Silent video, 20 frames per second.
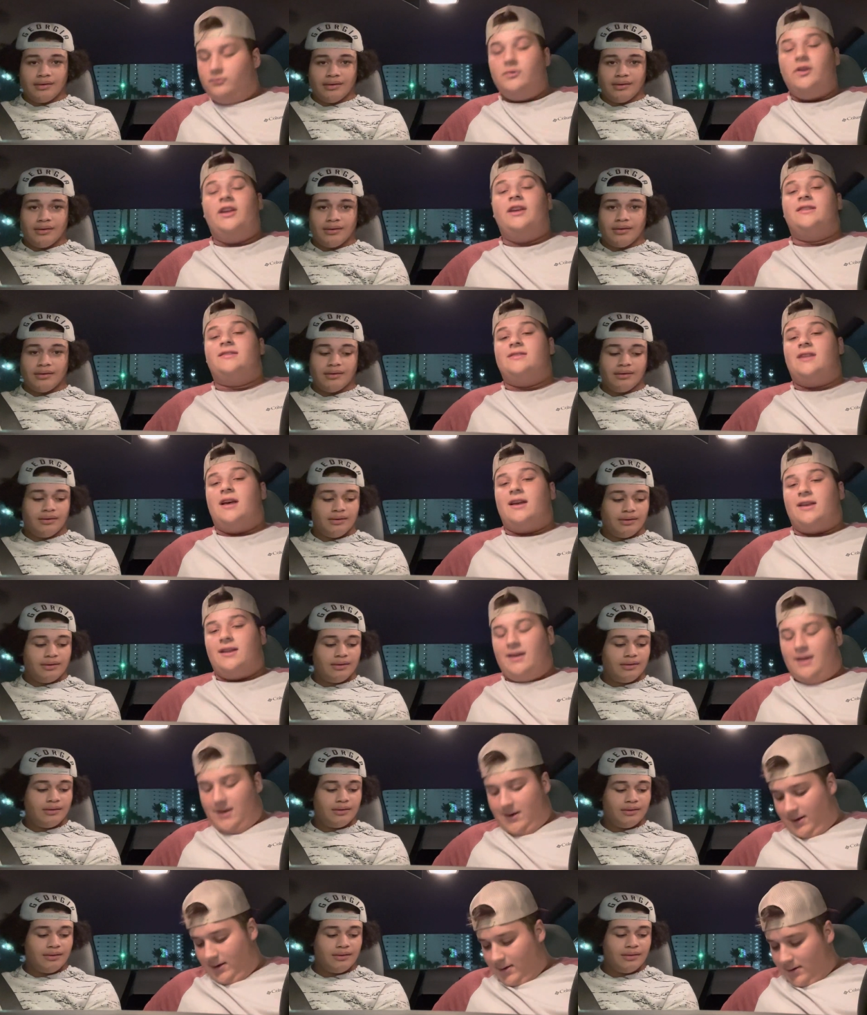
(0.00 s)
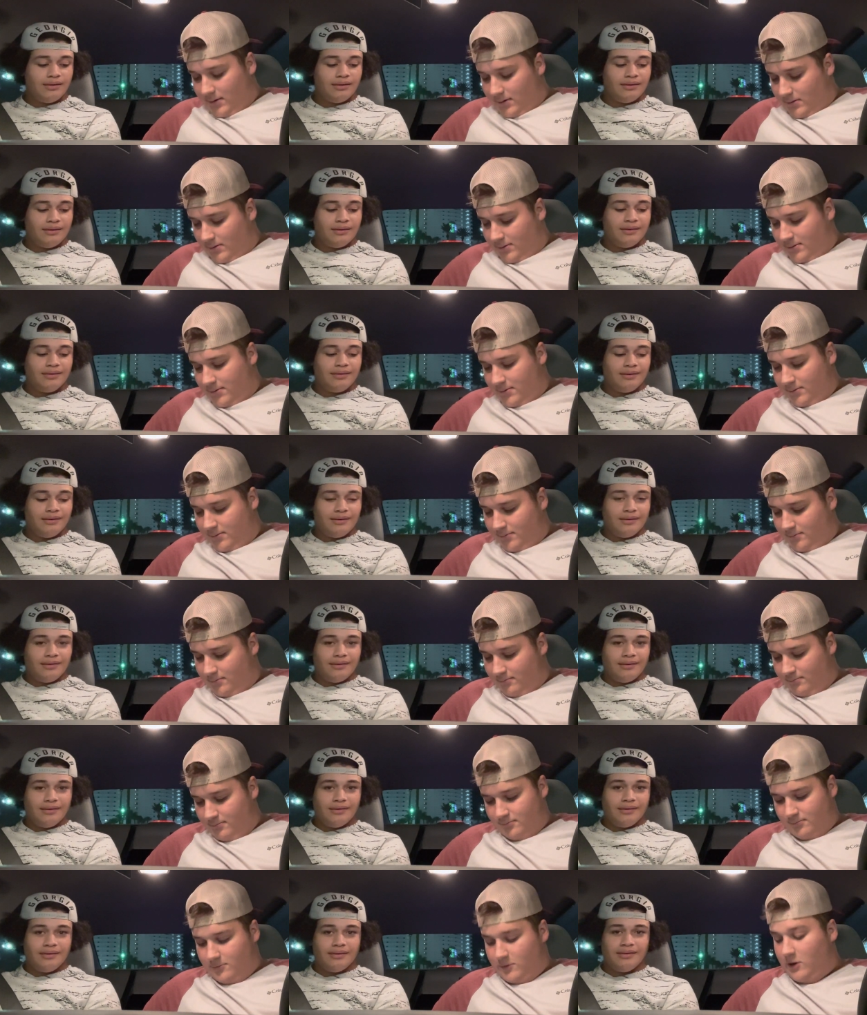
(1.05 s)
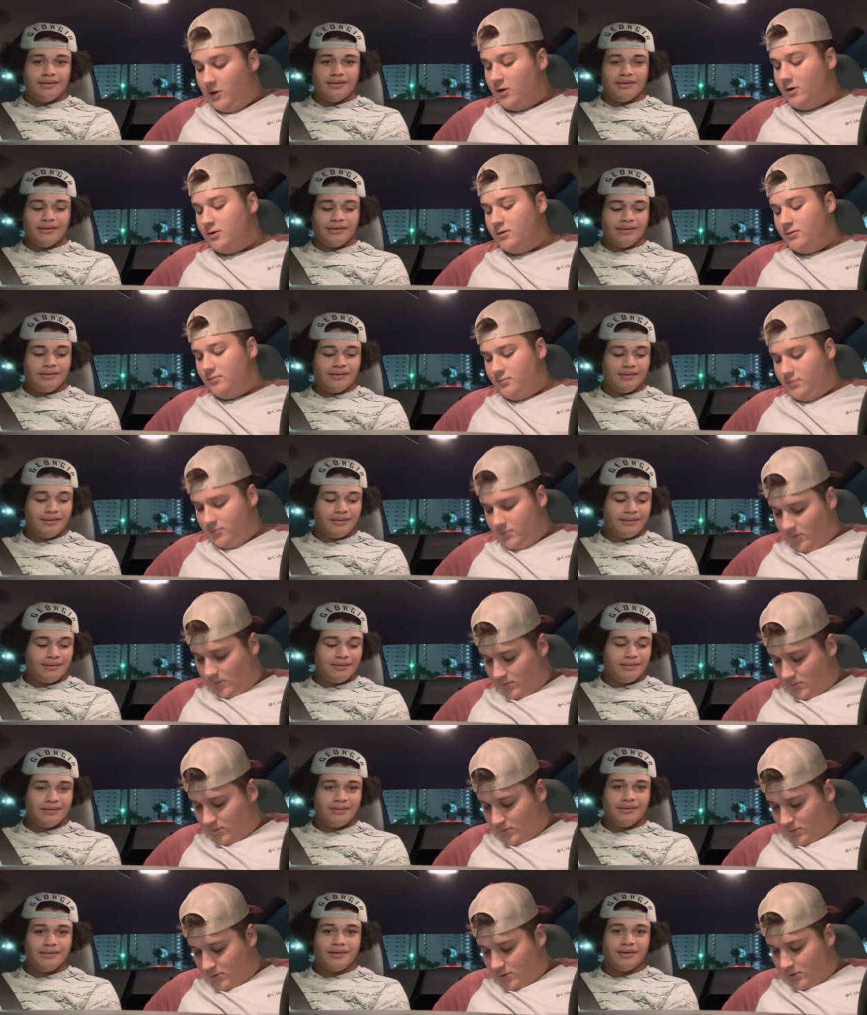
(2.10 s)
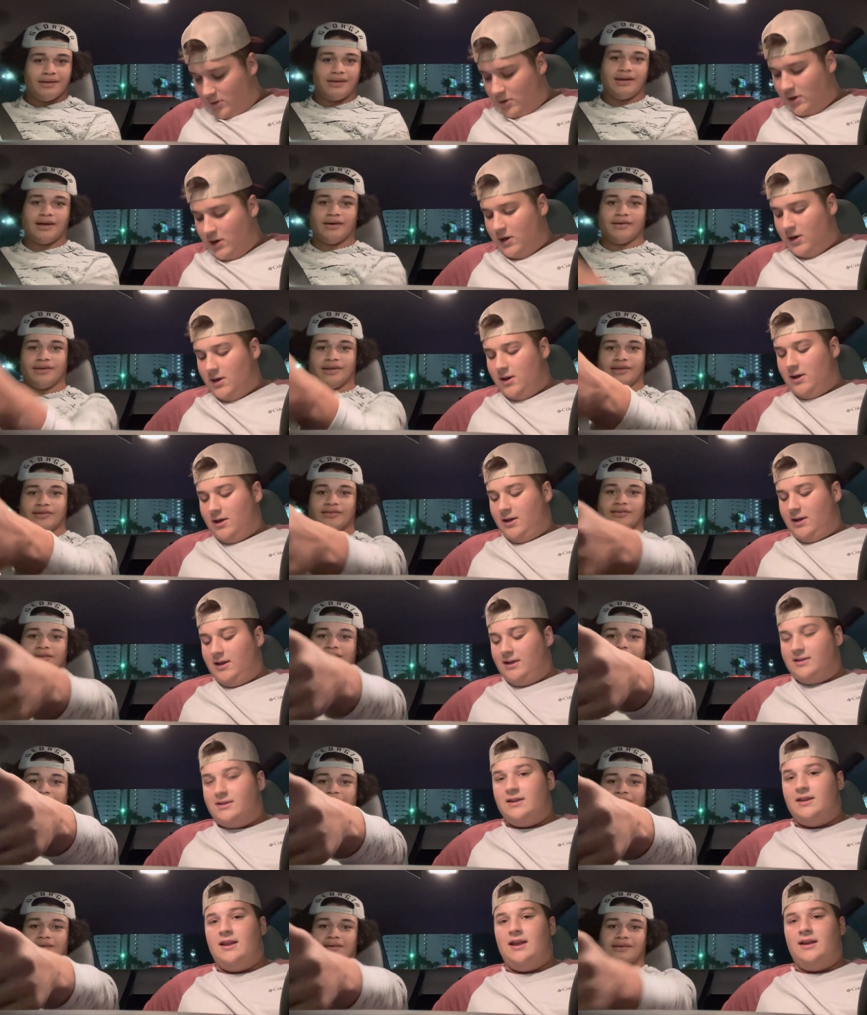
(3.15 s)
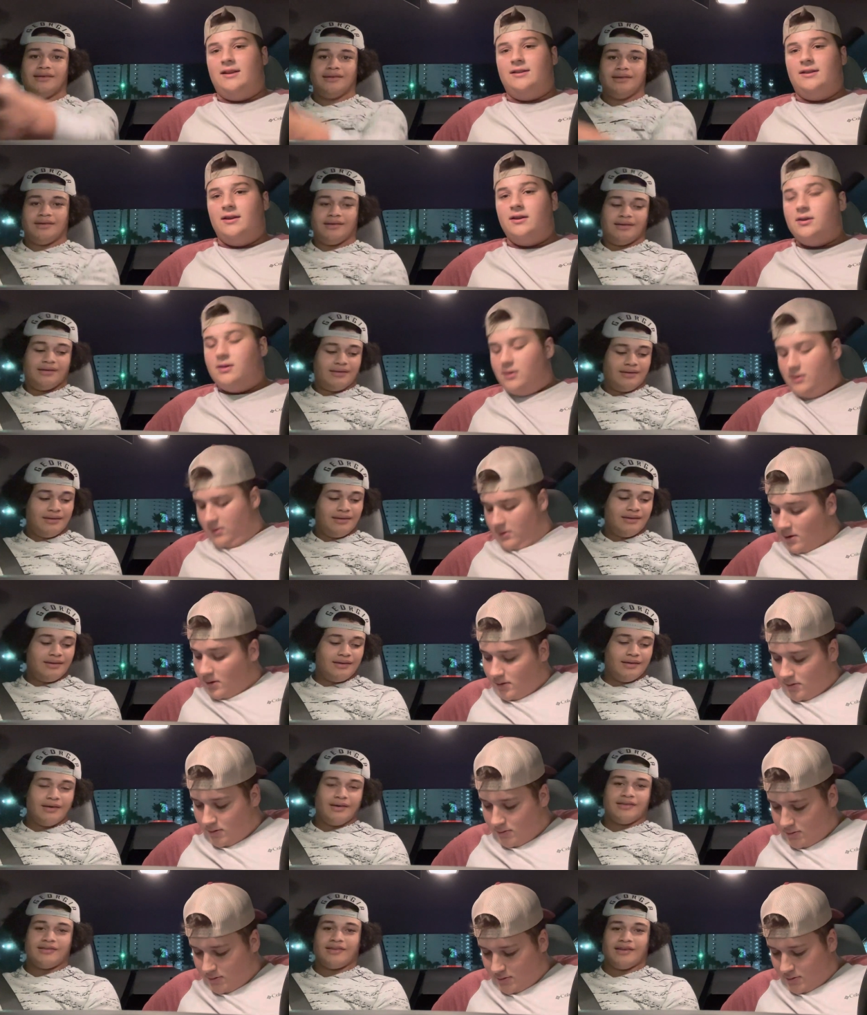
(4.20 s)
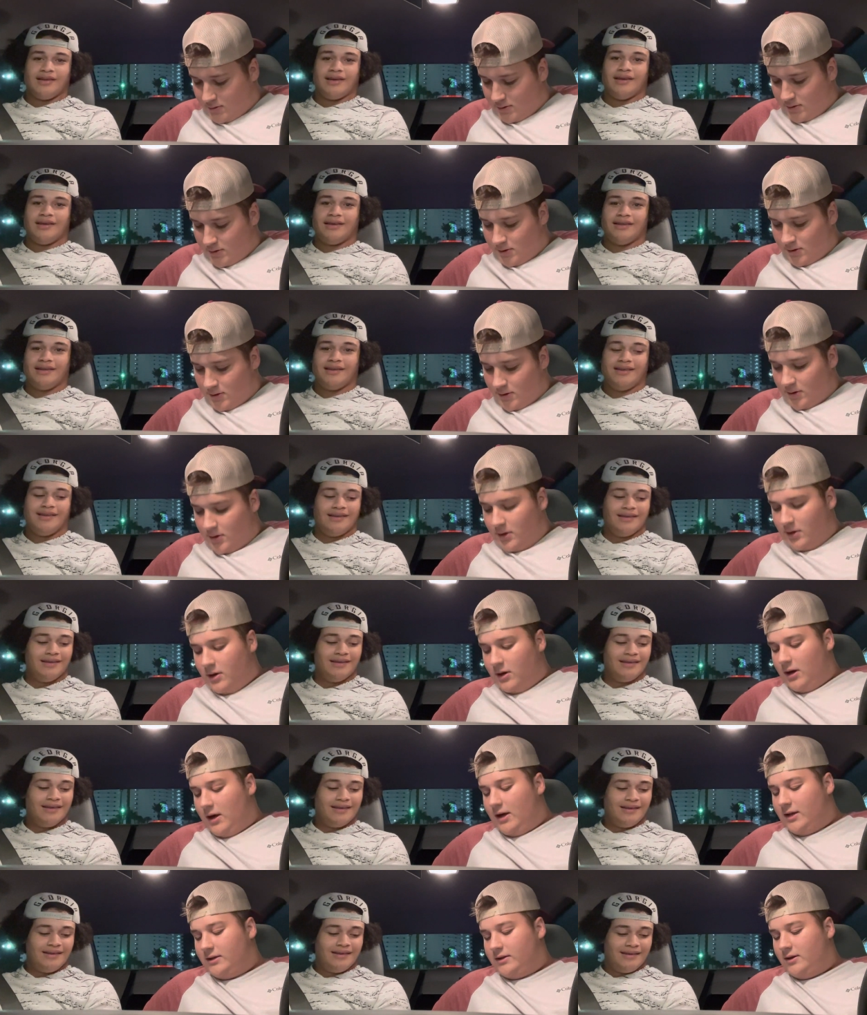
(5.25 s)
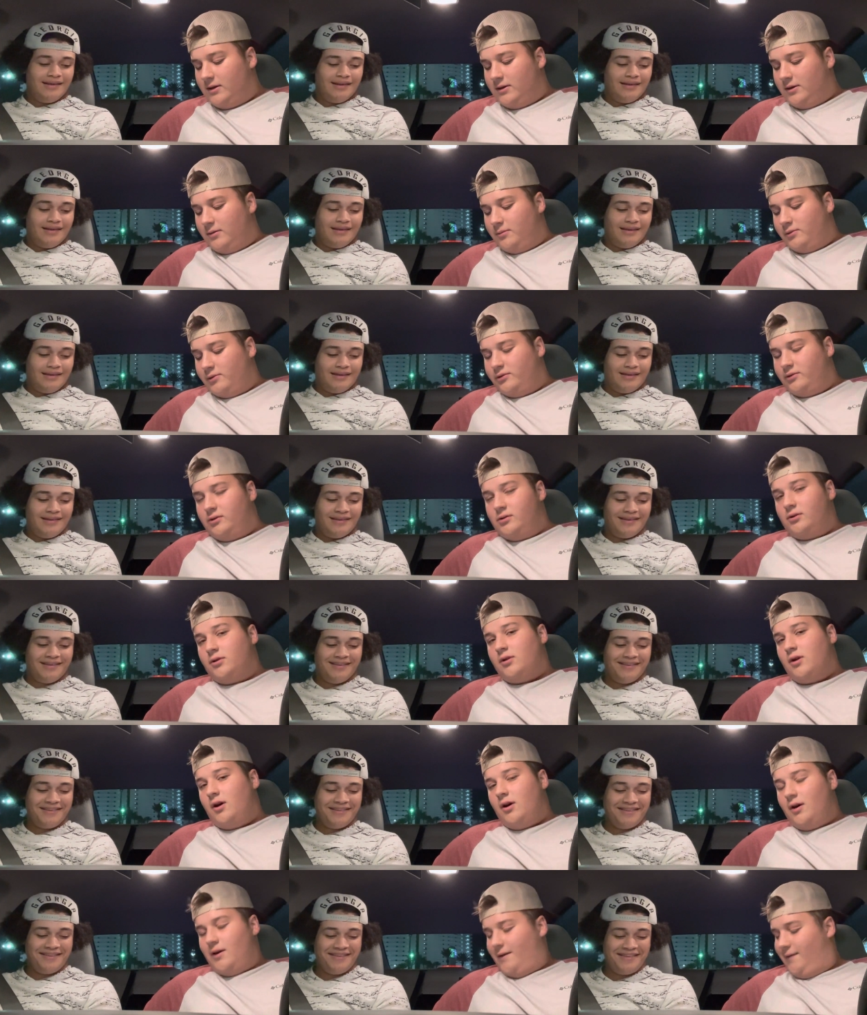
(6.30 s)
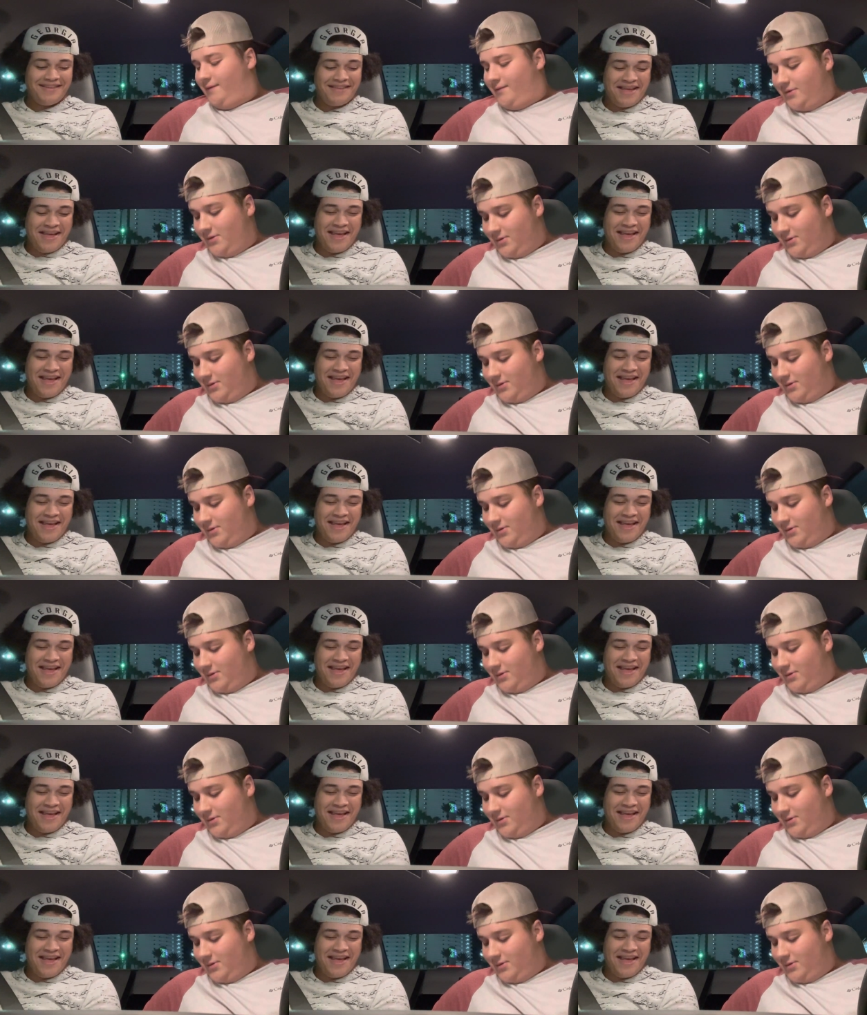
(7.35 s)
Speaker 1: it's not connected. Hurt. No, it is. It's connected. No, it's not. I turned the Bluetooth off.